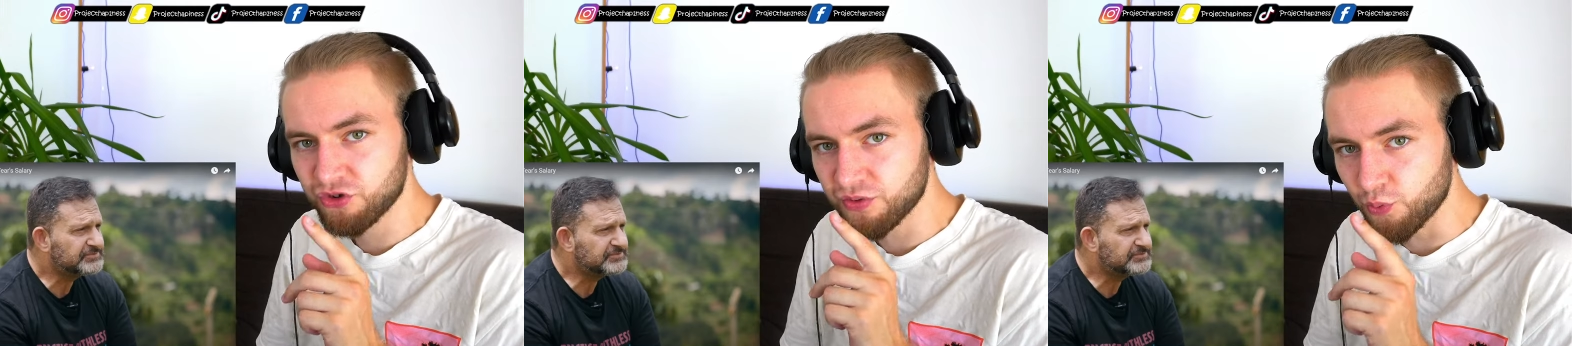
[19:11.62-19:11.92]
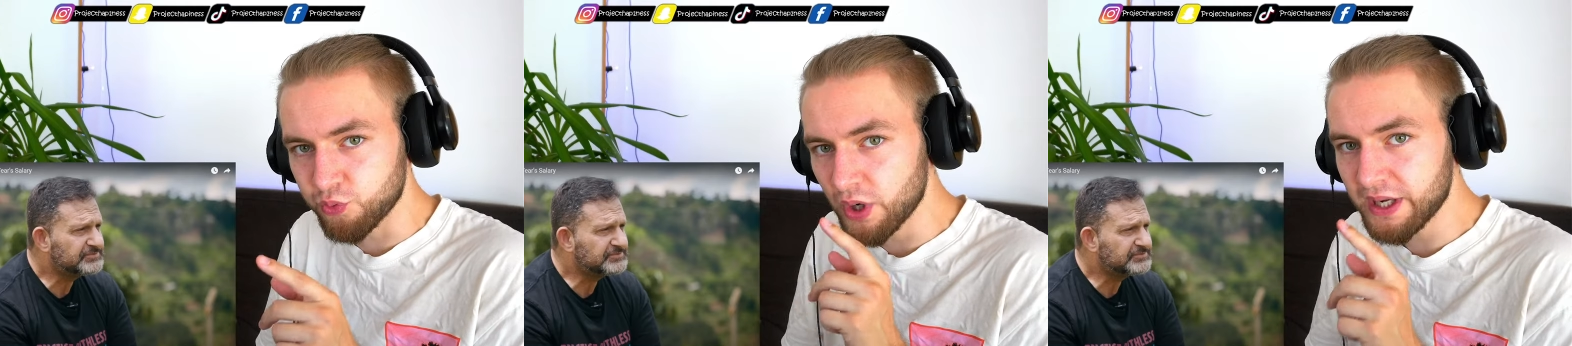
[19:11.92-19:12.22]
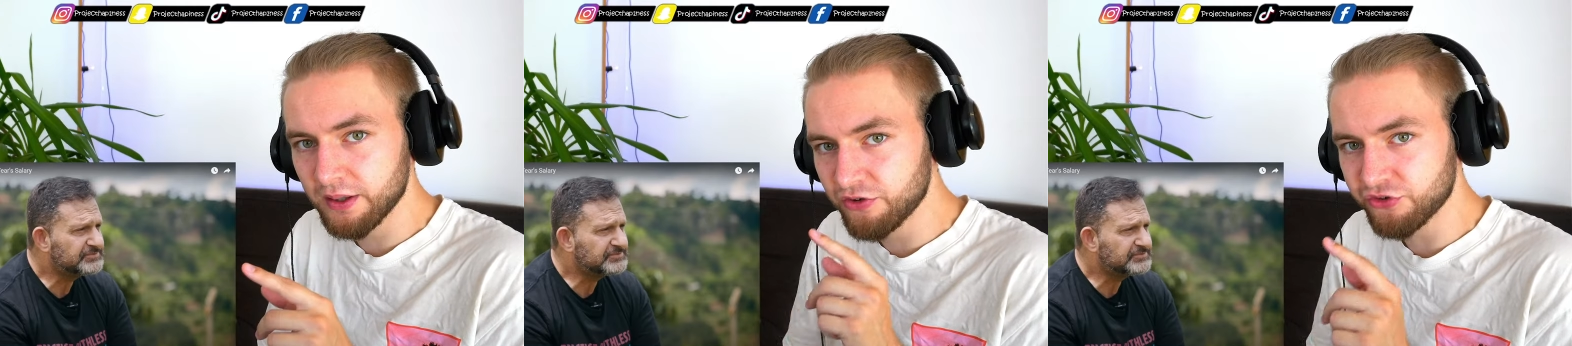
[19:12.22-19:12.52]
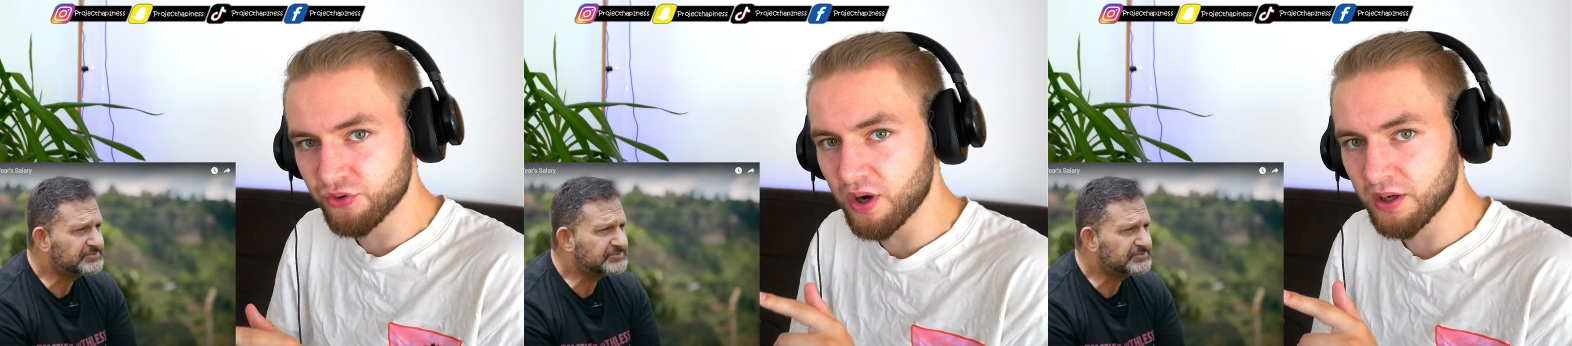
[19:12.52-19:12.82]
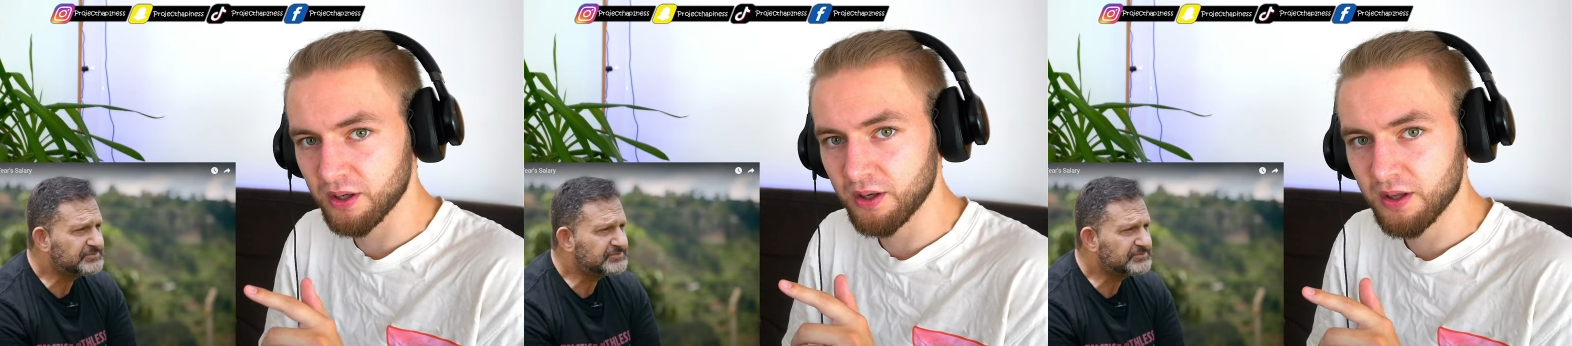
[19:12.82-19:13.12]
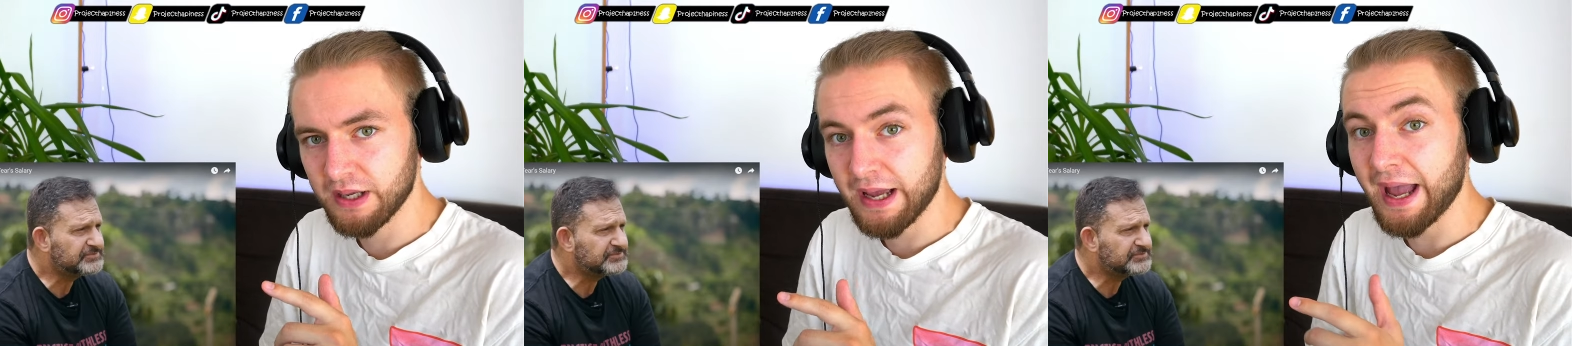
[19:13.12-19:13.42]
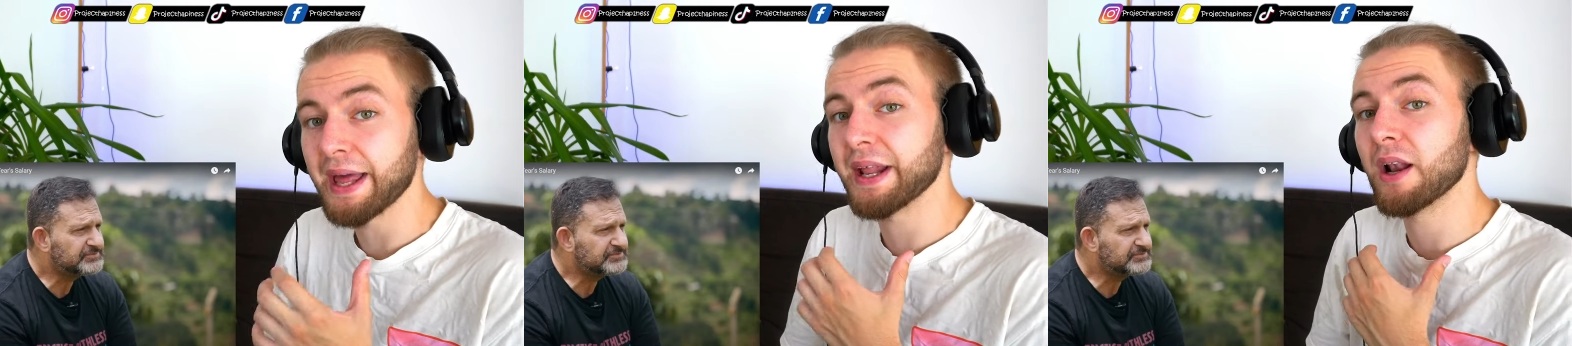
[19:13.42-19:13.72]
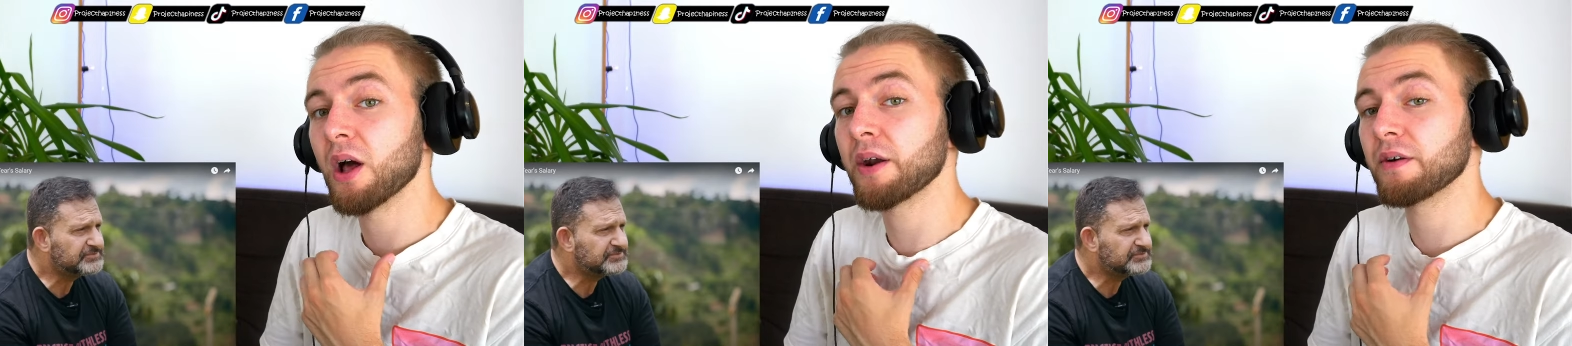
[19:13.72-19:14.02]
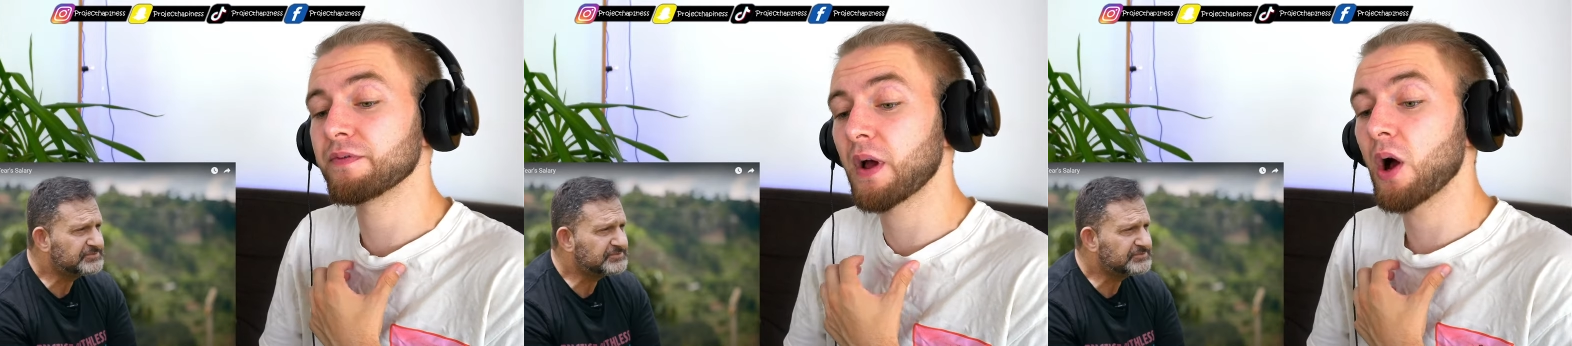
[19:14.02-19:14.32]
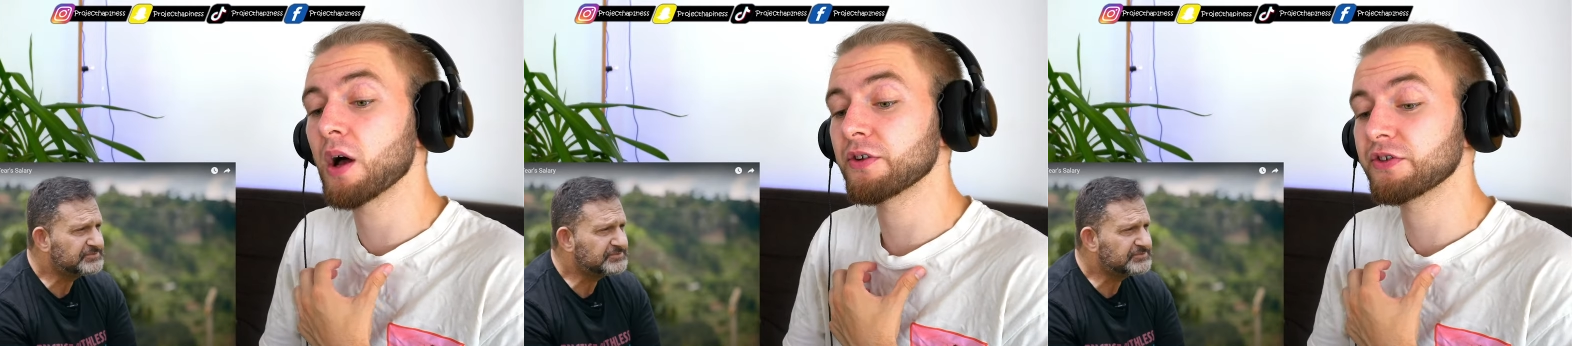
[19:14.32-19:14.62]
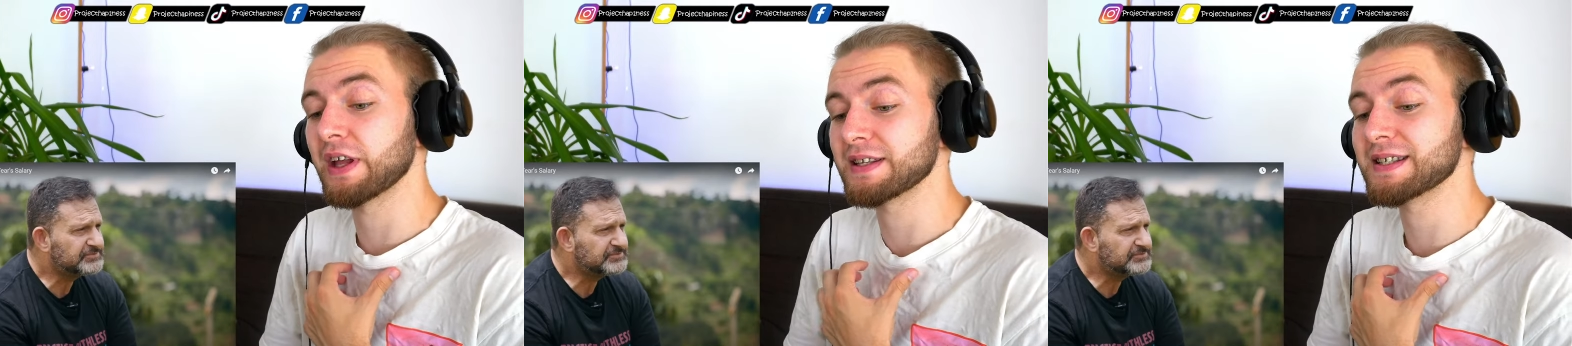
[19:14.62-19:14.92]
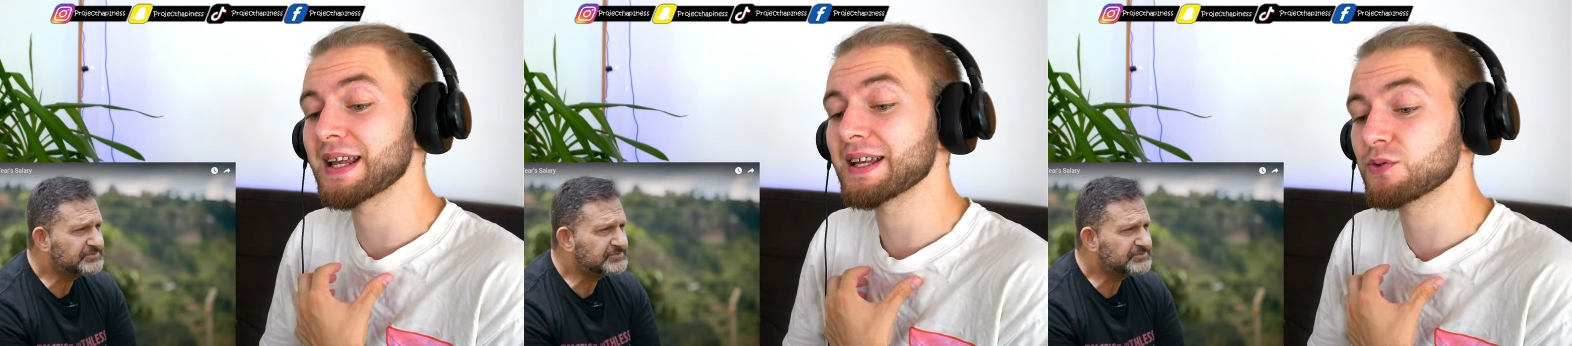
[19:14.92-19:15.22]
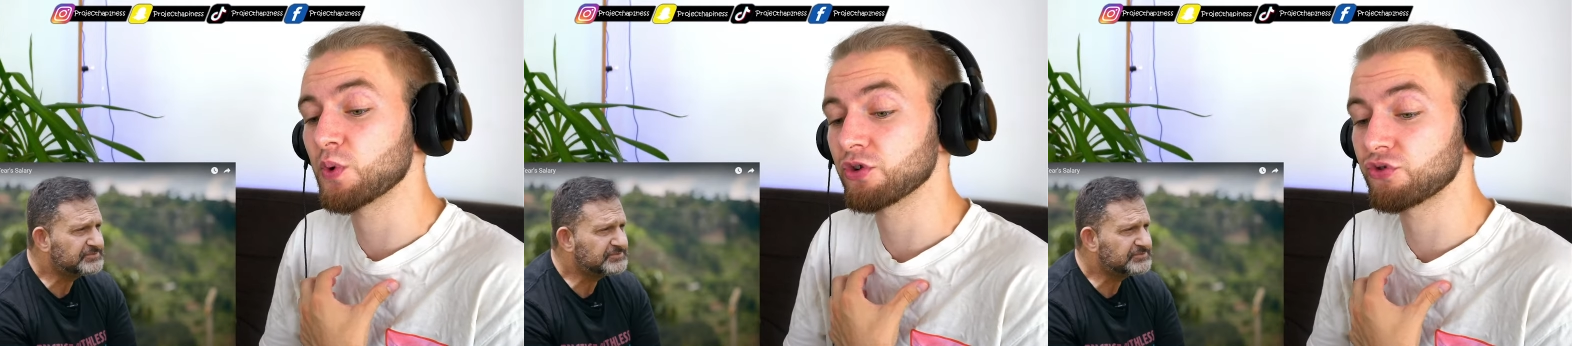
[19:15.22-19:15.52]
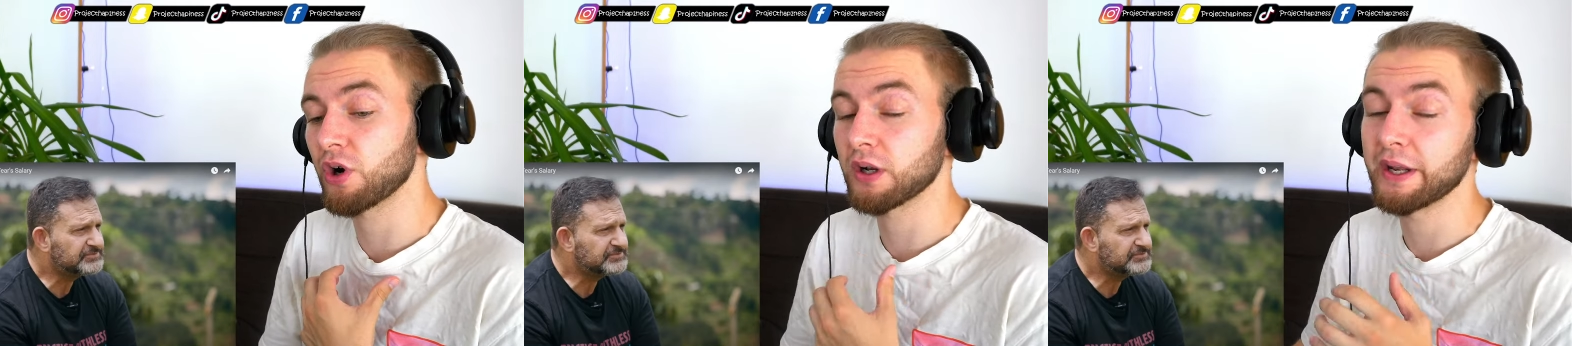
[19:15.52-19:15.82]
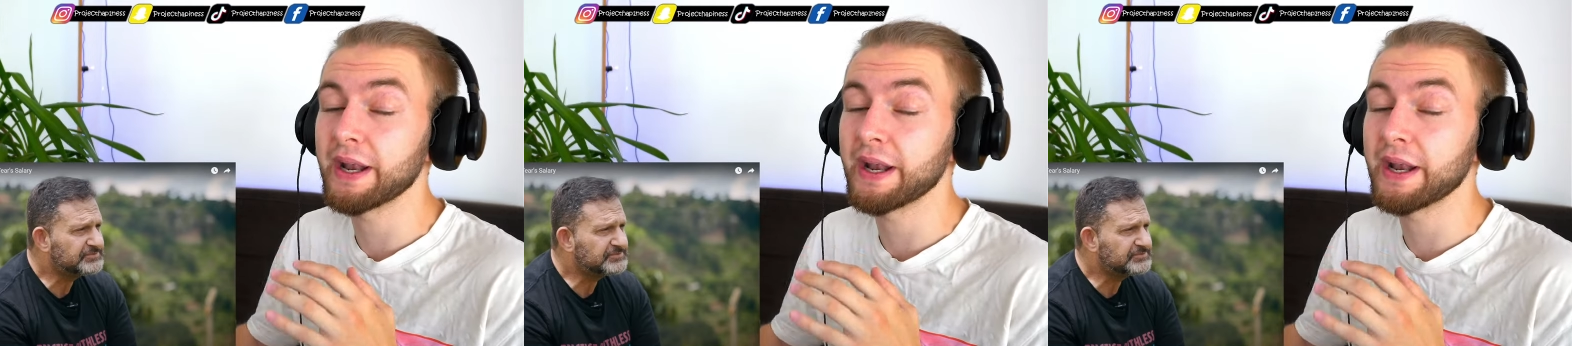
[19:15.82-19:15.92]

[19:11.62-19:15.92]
Speaker 1: real struggle and a lot of us that says we're struggling.